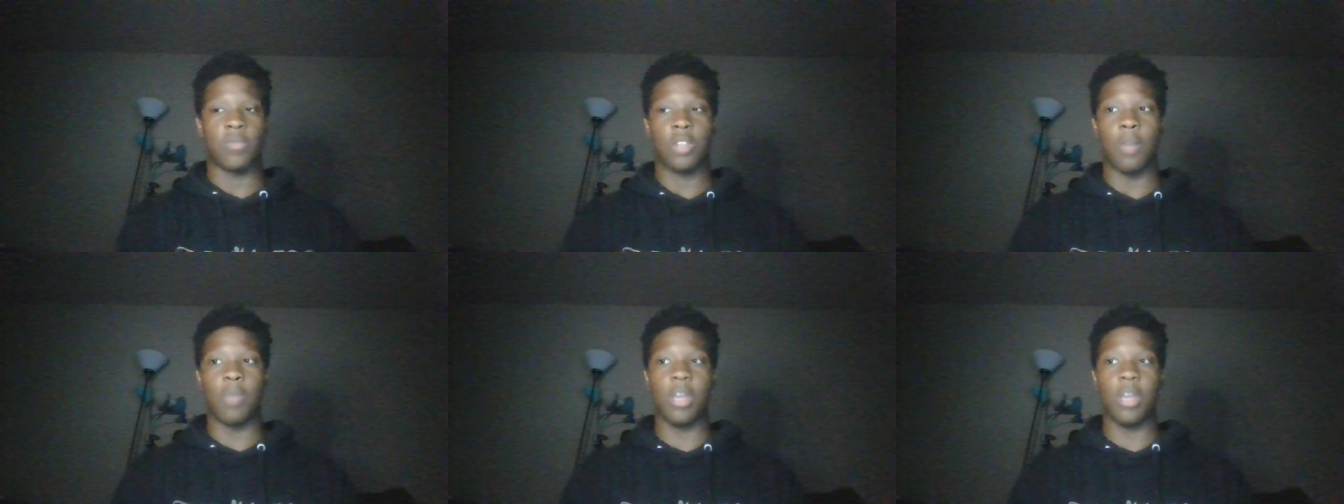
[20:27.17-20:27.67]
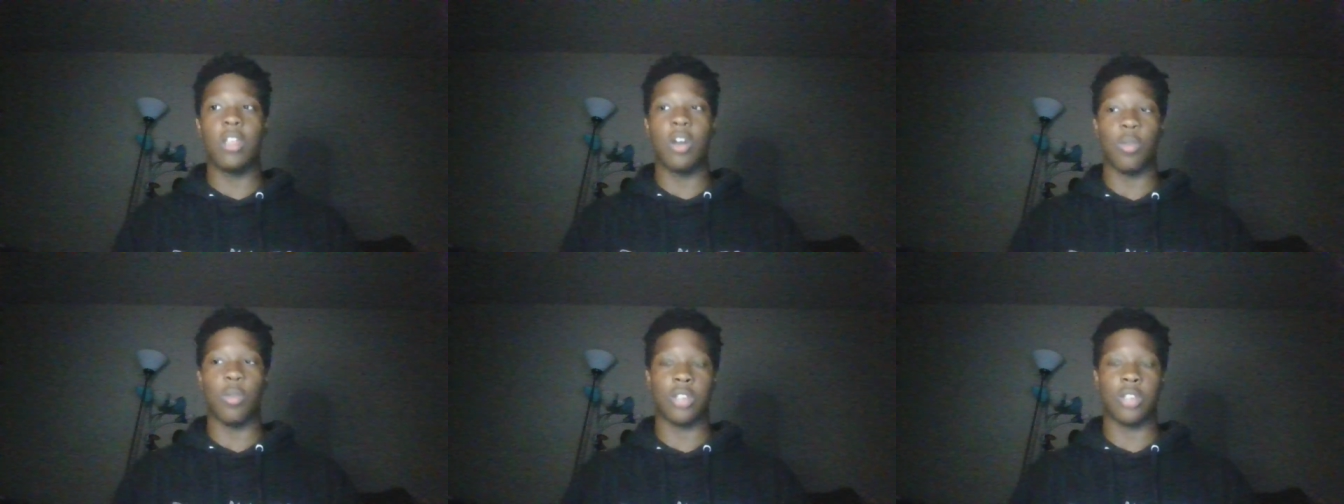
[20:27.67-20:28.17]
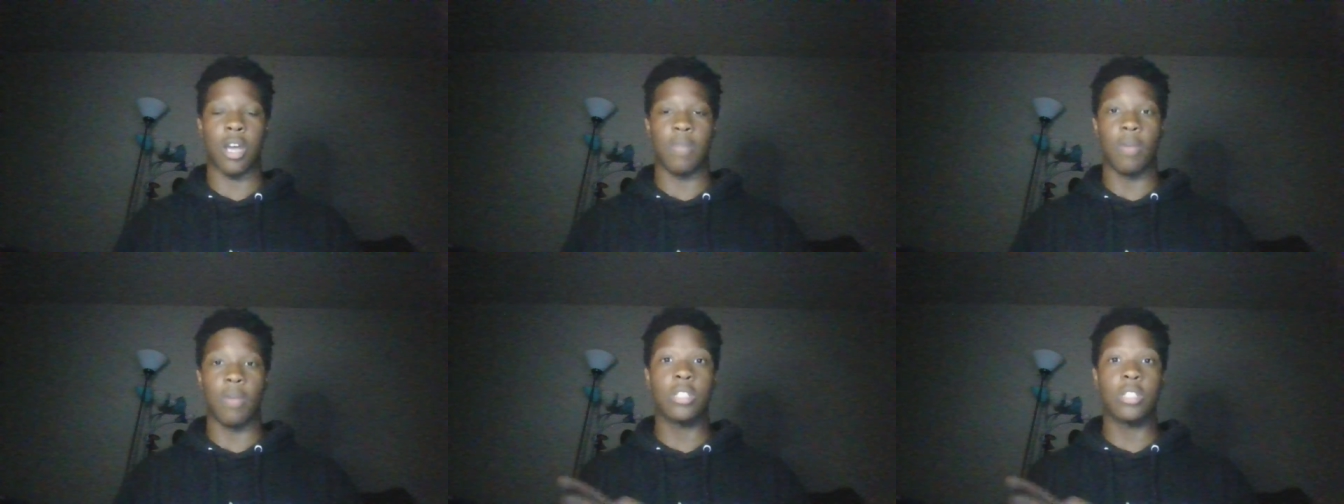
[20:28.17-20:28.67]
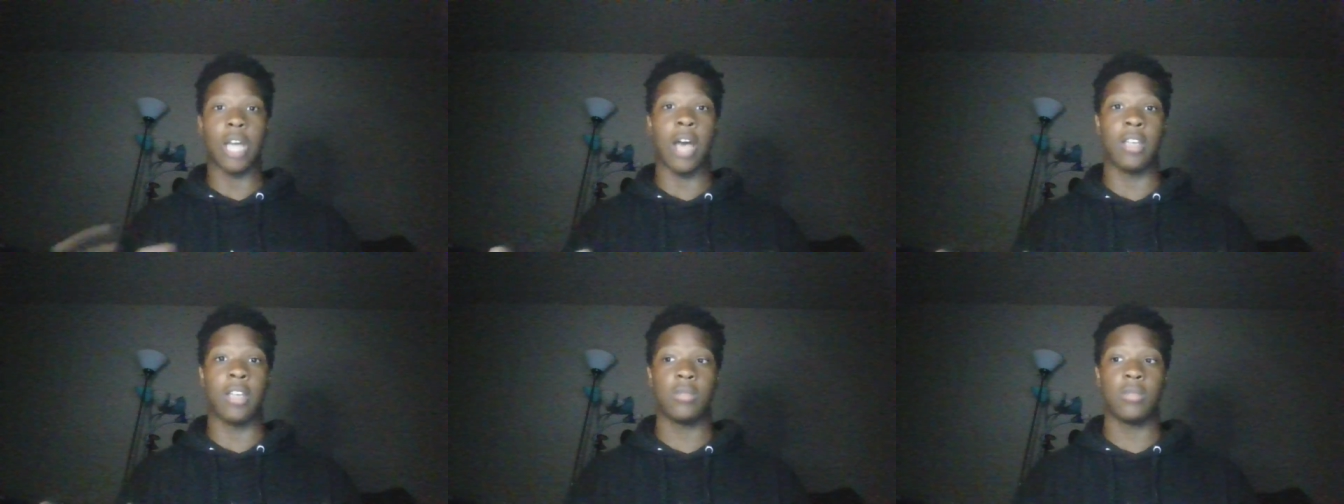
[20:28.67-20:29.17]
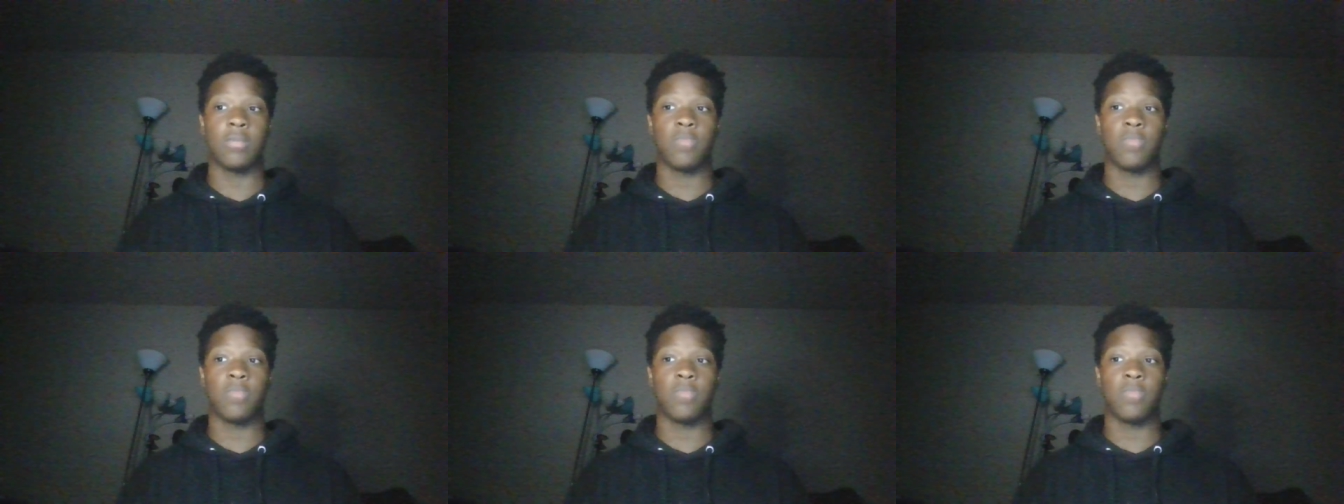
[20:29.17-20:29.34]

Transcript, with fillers: Depending on which guy, most guys,